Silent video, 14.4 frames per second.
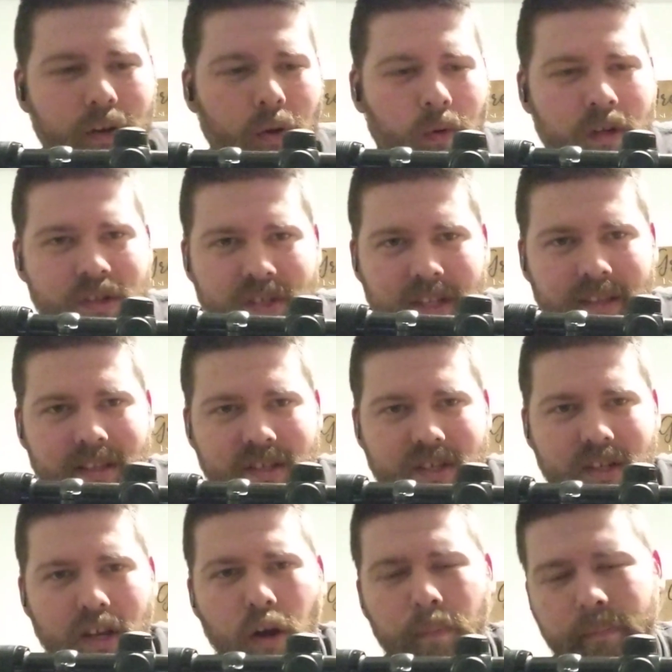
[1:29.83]
nor is it the
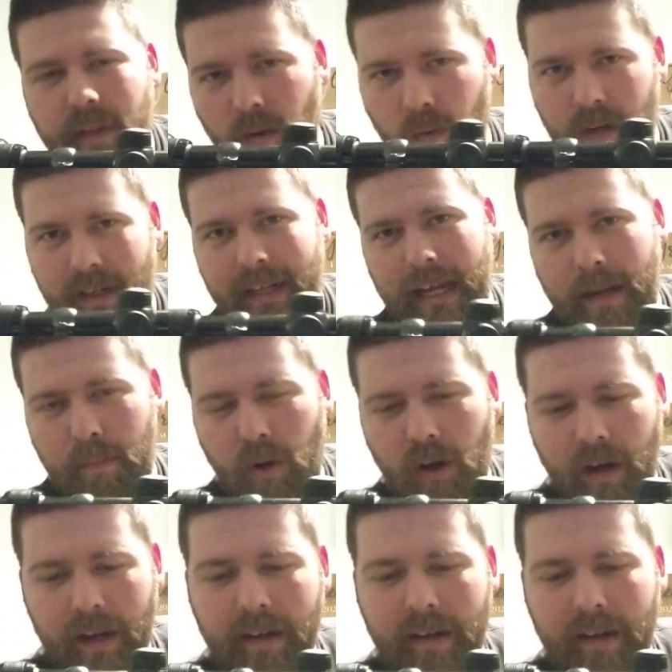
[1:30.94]
scope that would have came on